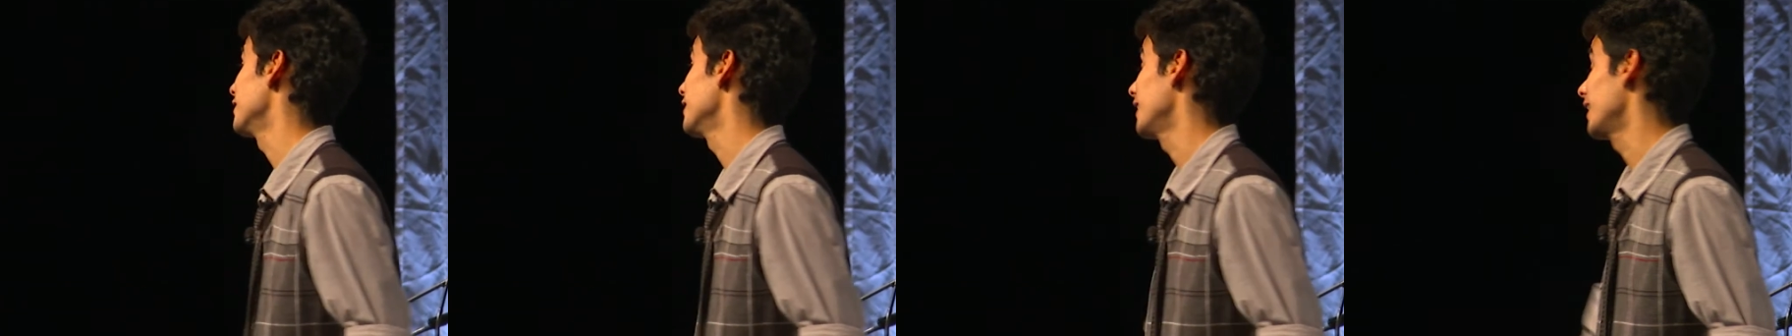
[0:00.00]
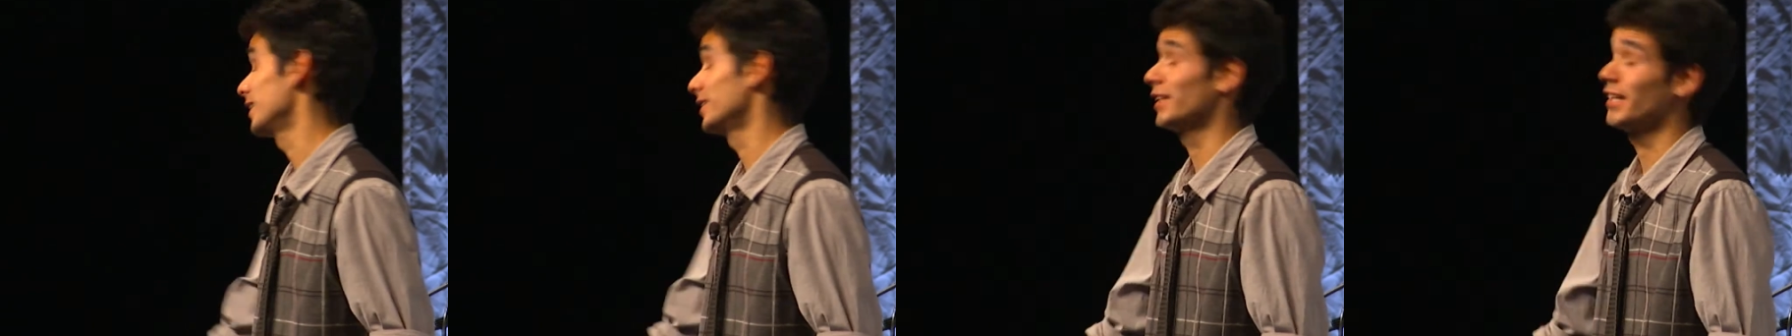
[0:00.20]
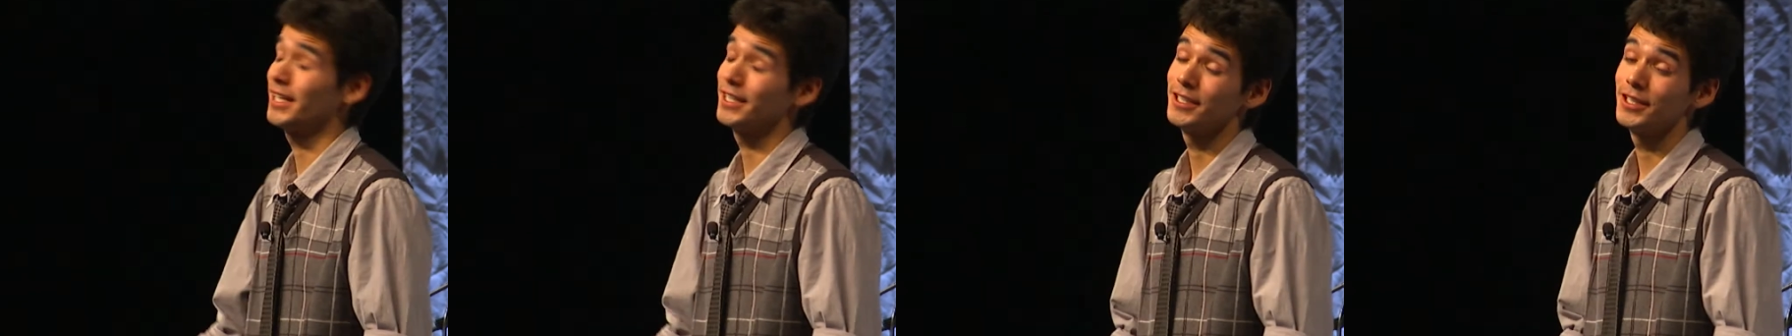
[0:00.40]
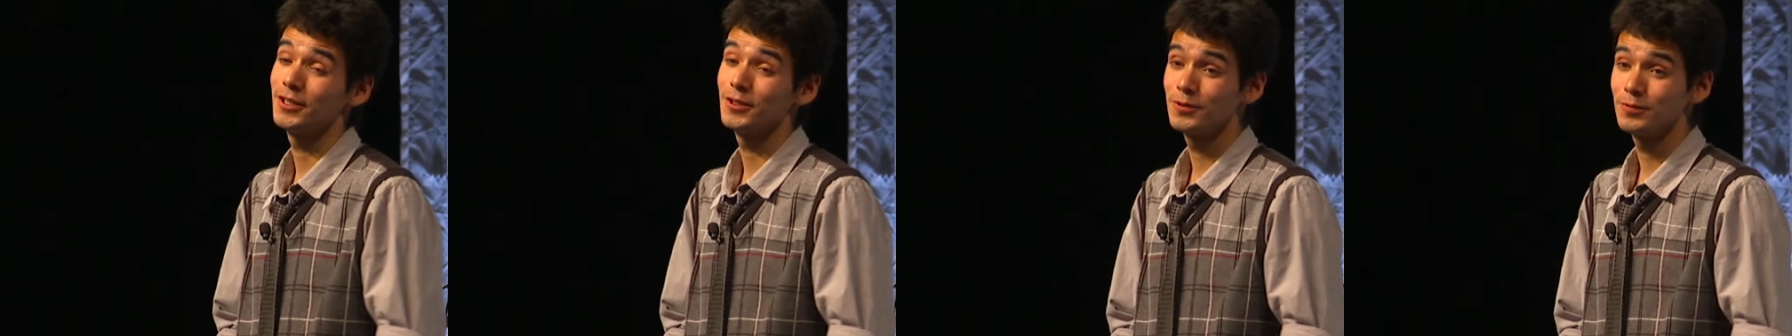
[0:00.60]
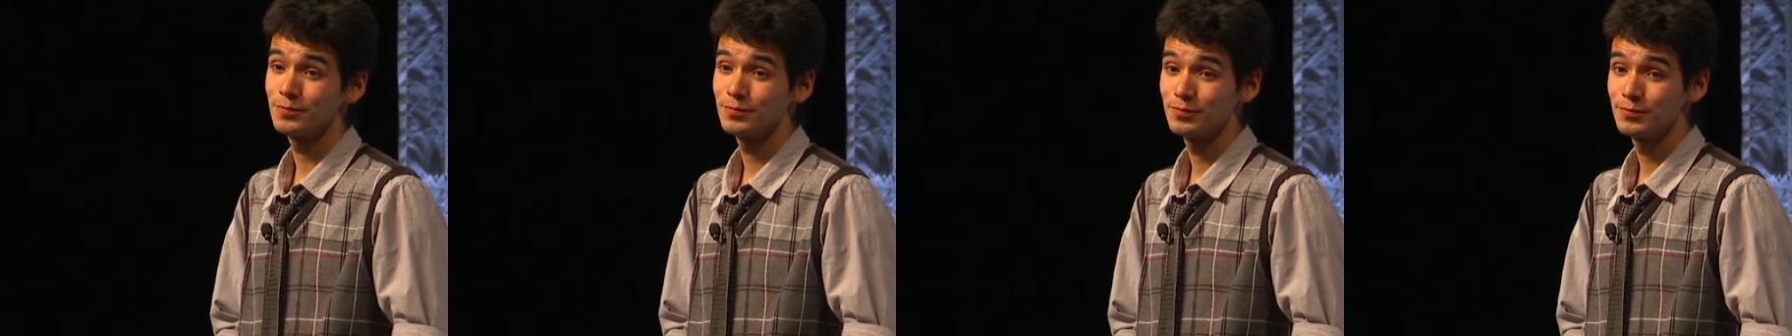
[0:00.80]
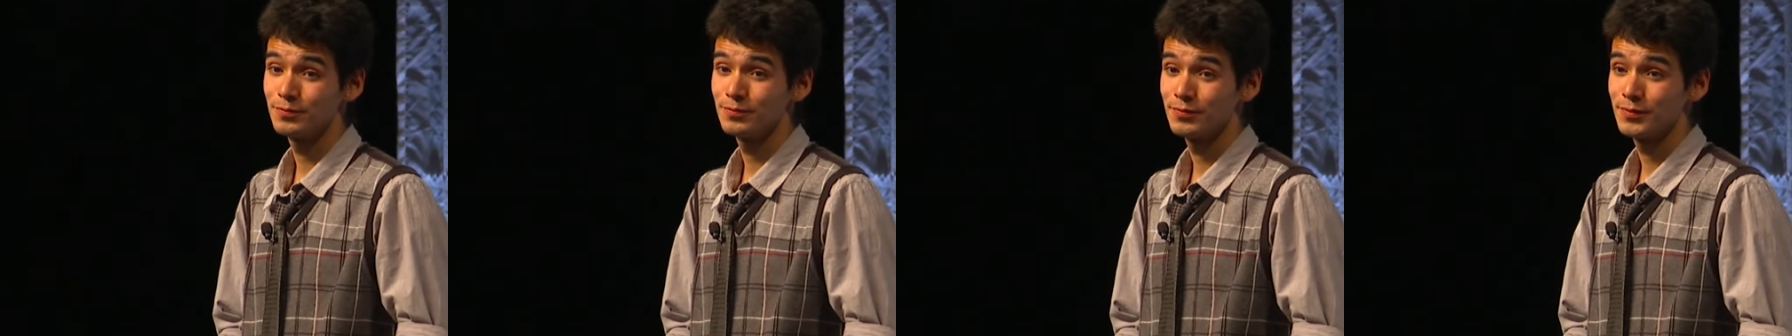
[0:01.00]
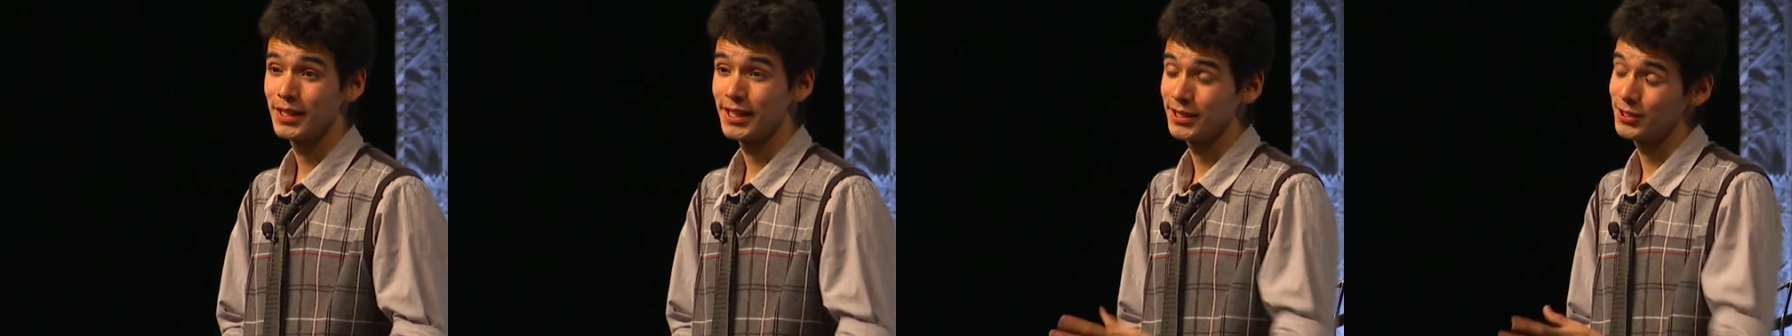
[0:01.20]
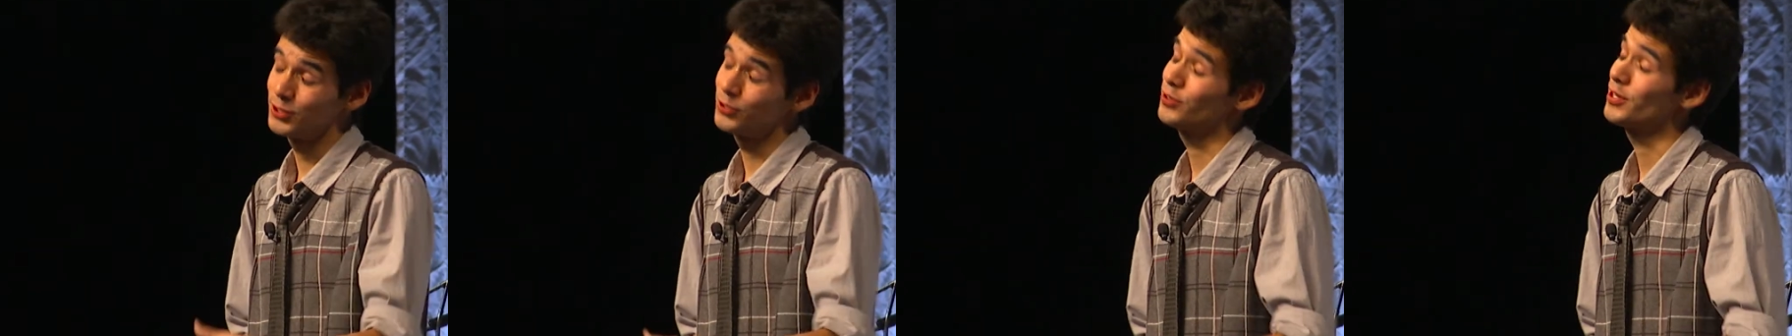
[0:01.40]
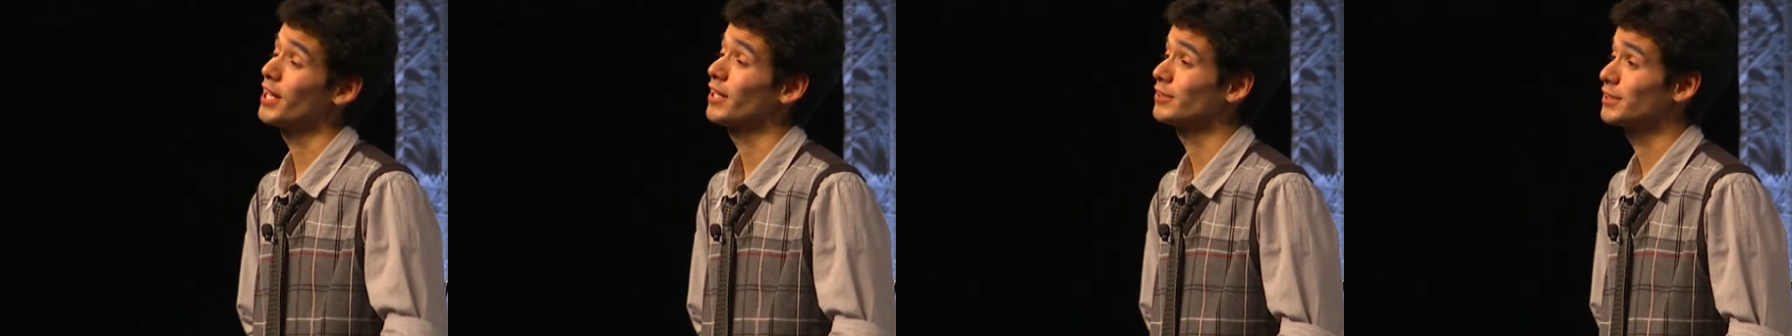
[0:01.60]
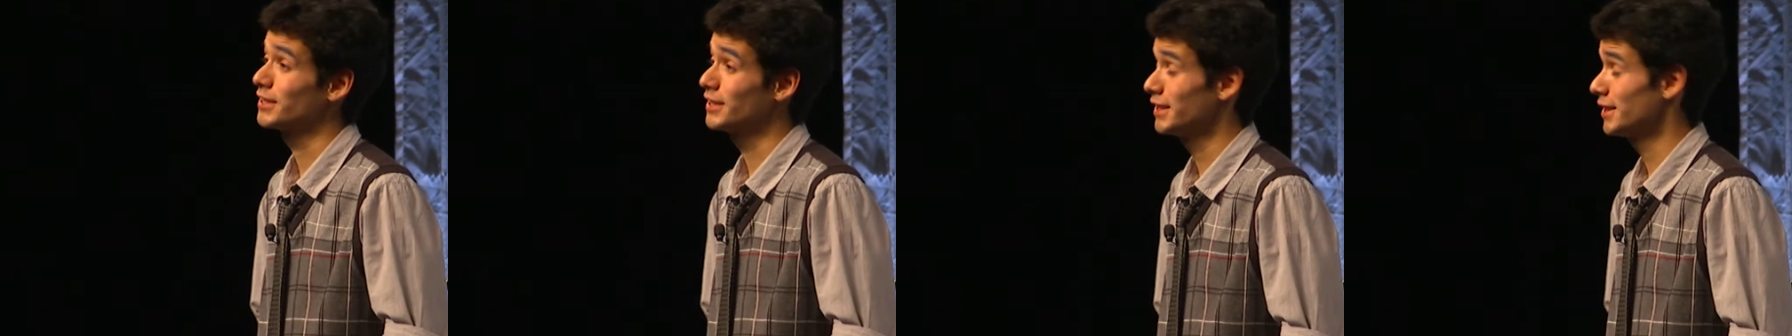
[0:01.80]
as AO in
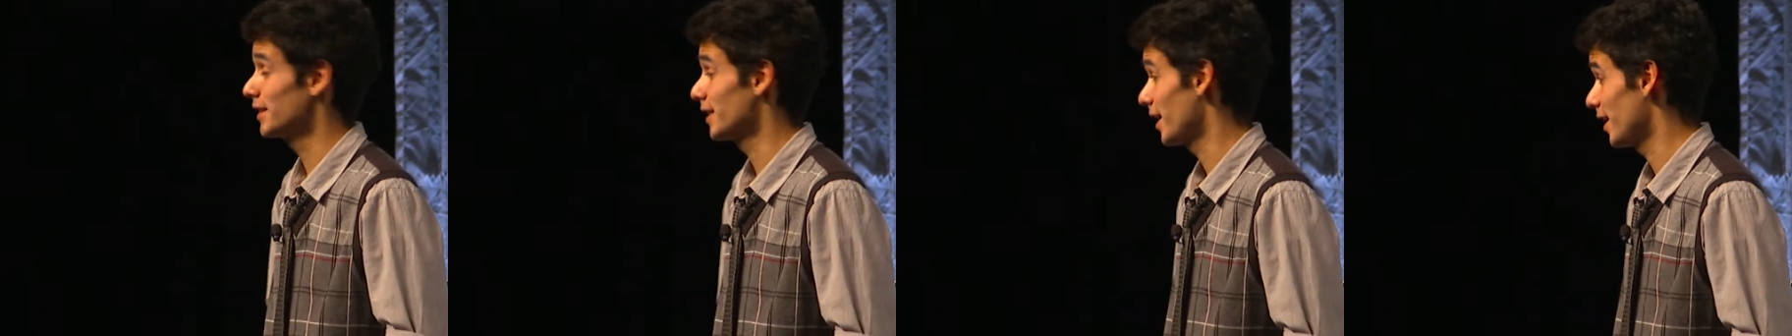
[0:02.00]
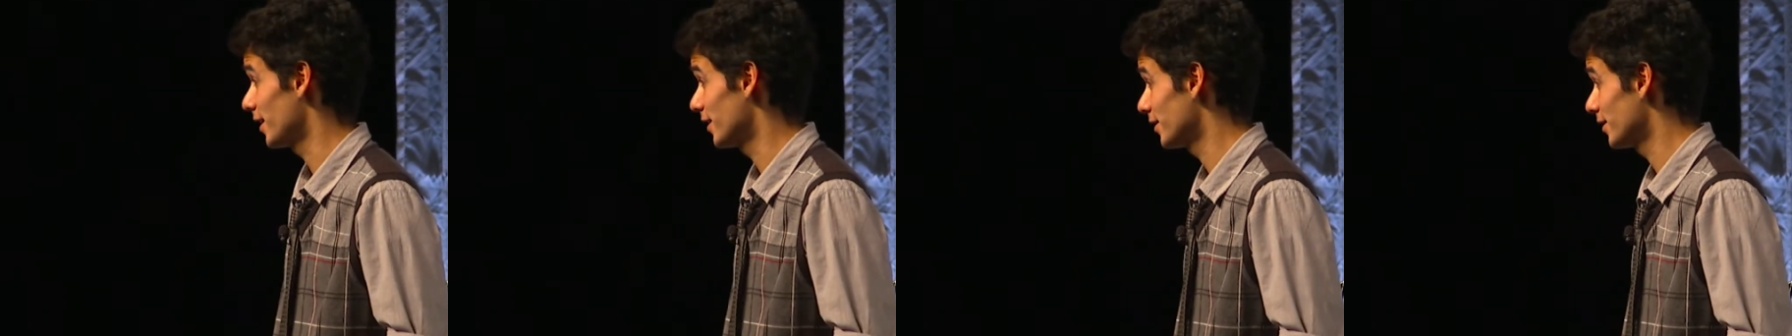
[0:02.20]
2010.